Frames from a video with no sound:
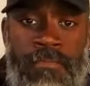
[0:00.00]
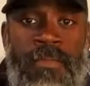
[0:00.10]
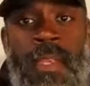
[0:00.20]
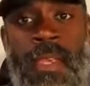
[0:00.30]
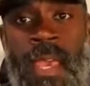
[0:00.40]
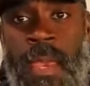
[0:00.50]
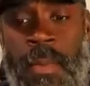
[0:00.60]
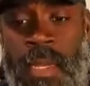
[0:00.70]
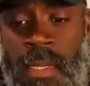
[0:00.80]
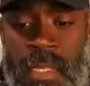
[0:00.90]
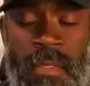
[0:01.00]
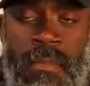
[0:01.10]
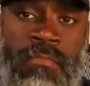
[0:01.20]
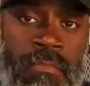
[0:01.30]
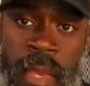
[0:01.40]
he came in and
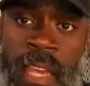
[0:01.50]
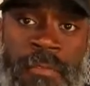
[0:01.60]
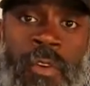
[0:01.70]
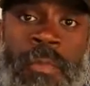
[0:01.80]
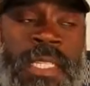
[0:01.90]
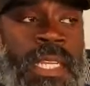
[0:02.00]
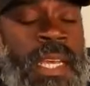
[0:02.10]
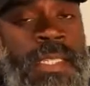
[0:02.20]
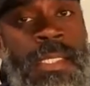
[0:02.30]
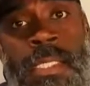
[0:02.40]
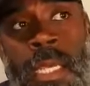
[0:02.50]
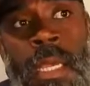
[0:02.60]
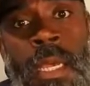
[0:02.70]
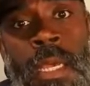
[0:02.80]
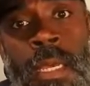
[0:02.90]
just paid for a bunch of lessons.
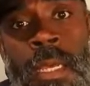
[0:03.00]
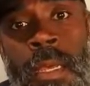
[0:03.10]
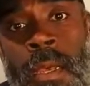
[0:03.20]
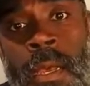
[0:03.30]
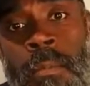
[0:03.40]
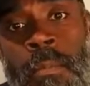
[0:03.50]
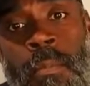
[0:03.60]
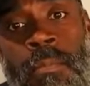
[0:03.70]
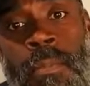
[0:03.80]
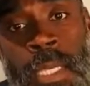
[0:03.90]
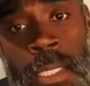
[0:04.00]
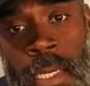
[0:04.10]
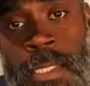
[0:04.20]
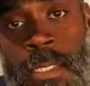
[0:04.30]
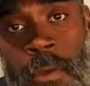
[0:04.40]
He
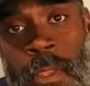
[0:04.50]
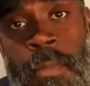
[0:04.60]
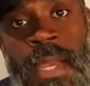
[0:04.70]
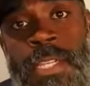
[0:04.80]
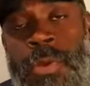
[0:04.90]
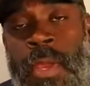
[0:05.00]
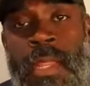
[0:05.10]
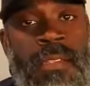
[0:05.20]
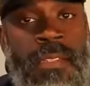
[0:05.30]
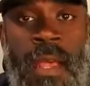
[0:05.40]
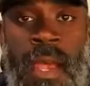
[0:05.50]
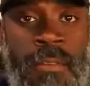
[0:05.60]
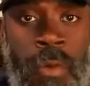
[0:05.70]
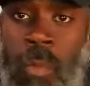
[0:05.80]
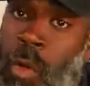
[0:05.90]
does know that my training is not
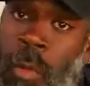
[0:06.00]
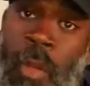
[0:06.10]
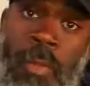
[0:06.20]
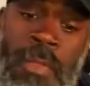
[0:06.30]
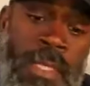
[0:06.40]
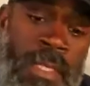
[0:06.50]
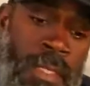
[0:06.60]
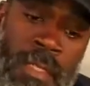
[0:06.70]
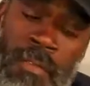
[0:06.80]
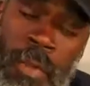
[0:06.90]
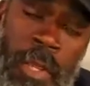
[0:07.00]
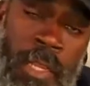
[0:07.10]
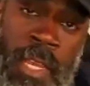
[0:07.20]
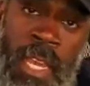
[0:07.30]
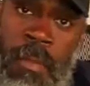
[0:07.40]
for war purposes, it's for
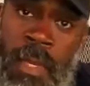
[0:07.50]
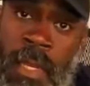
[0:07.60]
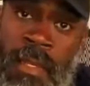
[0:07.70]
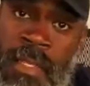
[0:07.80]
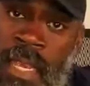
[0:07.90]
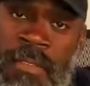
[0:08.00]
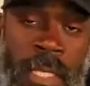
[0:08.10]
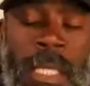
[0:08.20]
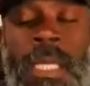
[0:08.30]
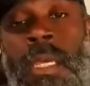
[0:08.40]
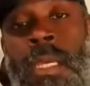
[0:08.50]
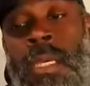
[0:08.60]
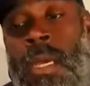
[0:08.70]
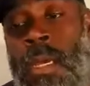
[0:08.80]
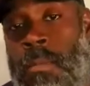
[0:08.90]
entertainment and safety,
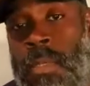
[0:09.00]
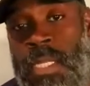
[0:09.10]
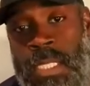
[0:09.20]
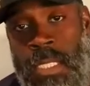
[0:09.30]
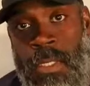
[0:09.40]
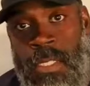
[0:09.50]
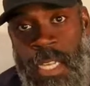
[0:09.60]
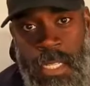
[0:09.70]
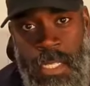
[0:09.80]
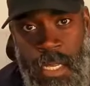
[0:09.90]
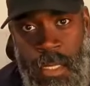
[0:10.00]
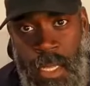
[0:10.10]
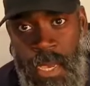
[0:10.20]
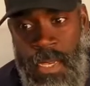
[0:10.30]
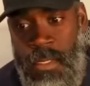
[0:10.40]
but he still decided to take
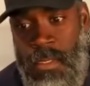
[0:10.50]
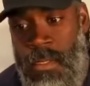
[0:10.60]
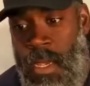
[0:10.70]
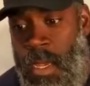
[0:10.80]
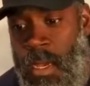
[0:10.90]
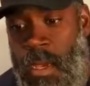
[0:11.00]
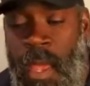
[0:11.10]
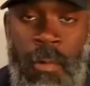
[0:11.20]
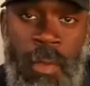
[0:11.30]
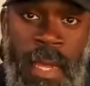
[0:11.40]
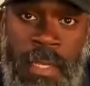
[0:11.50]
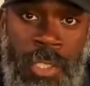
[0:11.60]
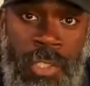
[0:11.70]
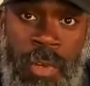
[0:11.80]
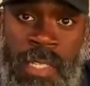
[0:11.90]
classes, and I would like to
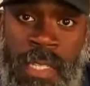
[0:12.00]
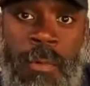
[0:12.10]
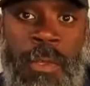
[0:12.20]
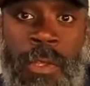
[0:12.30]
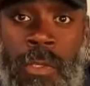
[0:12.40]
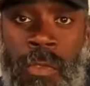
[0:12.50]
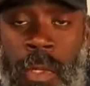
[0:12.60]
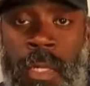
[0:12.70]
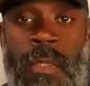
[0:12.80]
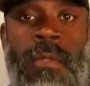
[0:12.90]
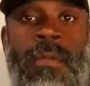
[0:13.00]
stress that with you as well.